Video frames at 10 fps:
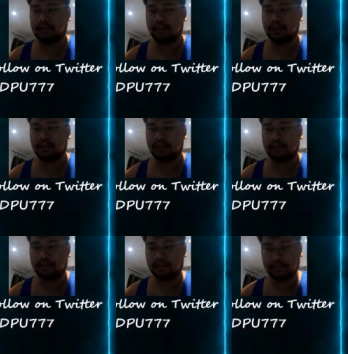be in a
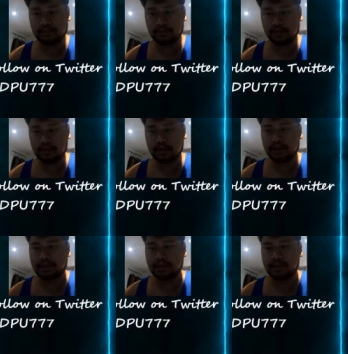losing
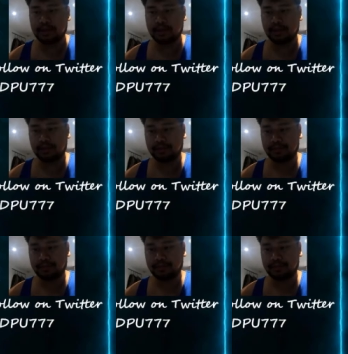position.